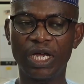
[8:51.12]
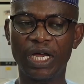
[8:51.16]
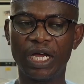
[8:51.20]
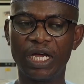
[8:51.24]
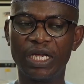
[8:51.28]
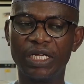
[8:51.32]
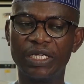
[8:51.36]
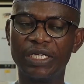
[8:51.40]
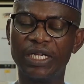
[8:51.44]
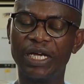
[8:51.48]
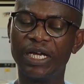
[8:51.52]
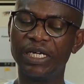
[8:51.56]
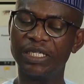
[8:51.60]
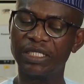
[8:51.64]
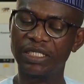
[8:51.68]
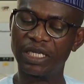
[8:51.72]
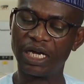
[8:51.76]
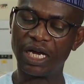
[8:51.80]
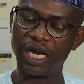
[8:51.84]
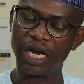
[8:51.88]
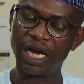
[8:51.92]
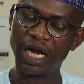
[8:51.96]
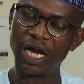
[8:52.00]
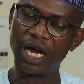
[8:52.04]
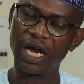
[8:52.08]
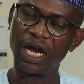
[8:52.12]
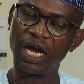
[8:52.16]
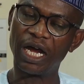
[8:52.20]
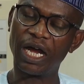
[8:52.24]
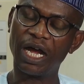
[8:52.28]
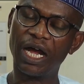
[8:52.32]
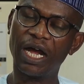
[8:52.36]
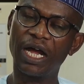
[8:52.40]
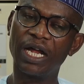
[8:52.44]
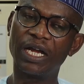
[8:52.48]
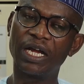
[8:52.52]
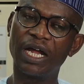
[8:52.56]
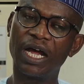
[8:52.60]
and there is
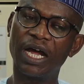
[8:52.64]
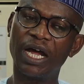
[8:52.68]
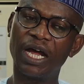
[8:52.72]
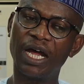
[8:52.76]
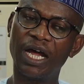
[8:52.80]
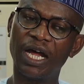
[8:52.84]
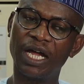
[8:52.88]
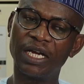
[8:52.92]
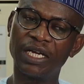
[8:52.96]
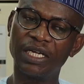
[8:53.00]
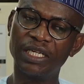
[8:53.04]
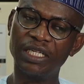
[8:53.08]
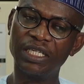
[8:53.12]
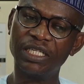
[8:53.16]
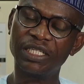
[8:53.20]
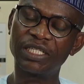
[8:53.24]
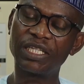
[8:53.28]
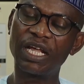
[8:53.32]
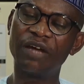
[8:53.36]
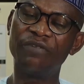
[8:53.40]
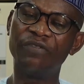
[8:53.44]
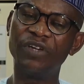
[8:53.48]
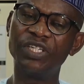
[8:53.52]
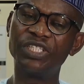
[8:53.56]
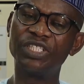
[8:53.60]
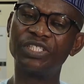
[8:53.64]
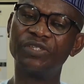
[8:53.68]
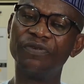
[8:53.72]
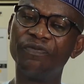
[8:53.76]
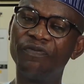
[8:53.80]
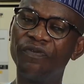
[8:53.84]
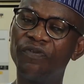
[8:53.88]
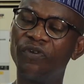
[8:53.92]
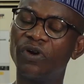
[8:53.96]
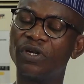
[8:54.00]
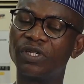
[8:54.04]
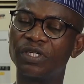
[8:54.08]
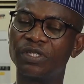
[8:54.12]
an intervention
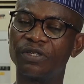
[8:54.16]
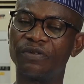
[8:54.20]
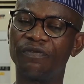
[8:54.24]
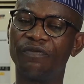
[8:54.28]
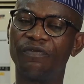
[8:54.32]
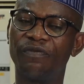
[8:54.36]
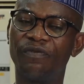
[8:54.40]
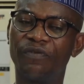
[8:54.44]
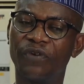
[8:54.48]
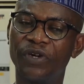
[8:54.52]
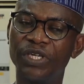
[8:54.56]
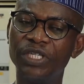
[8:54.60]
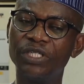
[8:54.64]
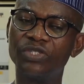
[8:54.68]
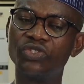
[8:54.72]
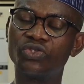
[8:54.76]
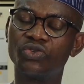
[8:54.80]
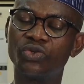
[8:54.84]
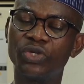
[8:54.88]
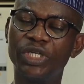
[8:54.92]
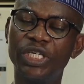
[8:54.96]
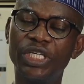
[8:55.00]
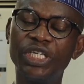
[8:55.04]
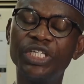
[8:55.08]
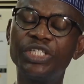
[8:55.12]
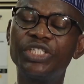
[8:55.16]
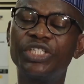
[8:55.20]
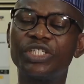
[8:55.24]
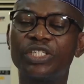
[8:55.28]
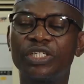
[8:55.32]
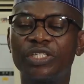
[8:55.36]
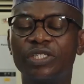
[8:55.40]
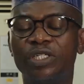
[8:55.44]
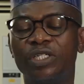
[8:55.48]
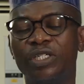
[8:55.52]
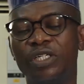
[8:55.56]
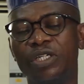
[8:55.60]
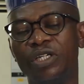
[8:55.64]
fund for it to
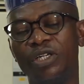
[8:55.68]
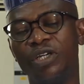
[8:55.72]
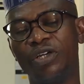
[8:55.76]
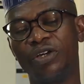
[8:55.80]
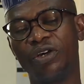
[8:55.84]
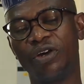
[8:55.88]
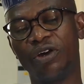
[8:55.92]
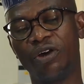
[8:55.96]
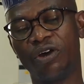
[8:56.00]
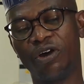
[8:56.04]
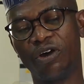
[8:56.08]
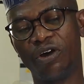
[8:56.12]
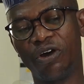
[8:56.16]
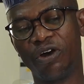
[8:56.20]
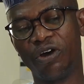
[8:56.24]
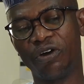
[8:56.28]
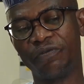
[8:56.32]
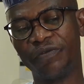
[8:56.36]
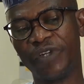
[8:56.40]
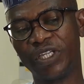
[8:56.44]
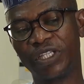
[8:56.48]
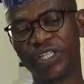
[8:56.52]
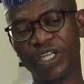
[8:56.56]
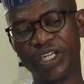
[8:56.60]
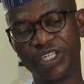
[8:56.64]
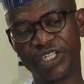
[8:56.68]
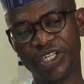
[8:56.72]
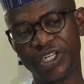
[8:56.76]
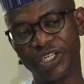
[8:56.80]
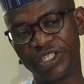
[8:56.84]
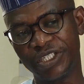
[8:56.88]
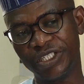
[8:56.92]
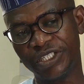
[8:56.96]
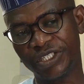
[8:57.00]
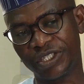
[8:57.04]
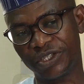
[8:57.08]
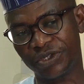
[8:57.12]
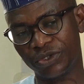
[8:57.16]
each of the
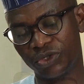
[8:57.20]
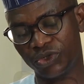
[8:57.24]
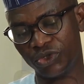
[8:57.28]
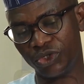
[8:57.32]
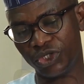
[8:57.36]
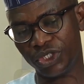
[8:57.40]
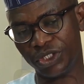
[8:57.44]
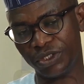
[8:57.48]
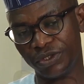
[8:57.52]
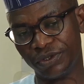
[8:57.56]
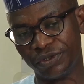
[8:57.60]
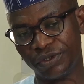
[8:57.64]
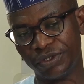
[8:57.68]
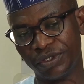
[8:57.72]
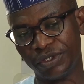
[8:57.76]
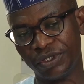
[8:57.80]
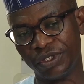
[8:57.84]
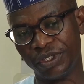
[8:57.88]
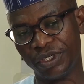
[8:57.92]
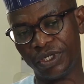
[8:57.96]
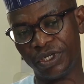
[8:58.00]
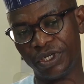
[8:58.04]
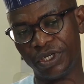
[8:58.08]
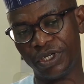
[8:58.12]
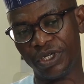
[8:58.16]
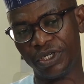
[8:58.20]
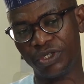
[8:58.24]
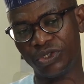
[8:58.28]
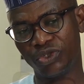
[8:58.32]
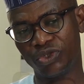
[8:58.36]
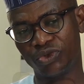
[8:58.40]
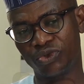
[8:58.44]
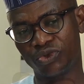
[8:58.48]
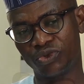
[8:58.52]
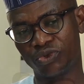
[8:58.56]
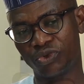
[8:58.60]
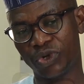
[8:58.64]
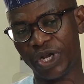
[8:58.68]
tertiary institutions
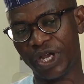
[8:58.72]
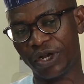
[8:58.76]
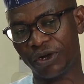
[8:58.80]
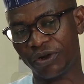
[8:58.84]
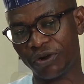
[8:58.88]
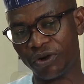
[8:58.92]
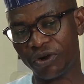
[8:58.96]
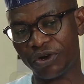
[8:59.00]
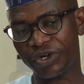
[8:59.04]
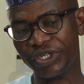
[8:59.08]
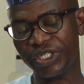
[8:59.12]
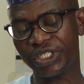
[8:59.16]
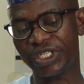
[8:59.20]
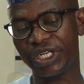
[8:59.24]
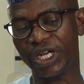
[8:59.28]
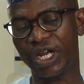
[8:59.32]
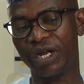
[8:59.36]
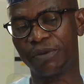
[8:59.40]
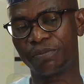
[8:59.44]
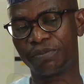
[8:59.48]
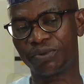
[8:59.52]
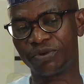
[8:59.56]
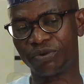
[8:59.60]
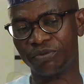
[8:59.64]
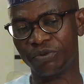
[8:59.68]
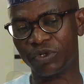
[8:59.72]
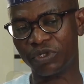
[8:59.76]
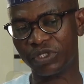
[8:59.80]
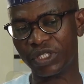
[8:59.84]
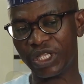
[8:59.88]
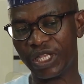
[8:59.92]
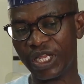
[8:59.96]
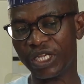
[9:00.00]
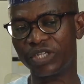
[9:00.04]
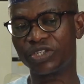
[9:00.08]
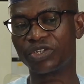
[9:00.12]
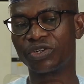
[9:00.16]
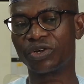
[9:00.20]
to encourage and promote
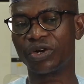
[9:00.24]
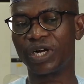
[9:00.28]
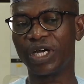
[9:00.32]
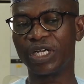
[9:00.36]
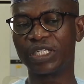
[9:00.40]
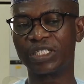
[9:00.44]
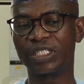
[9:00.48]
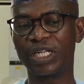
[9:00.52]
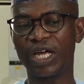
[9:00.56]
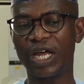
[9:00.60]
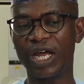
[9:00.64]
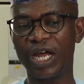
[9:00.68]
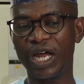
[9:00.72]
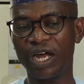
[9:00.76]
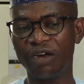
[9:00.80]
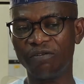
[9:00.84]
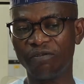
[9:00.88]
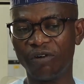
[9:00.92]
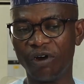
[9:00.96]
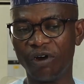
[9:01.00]
lecturers that have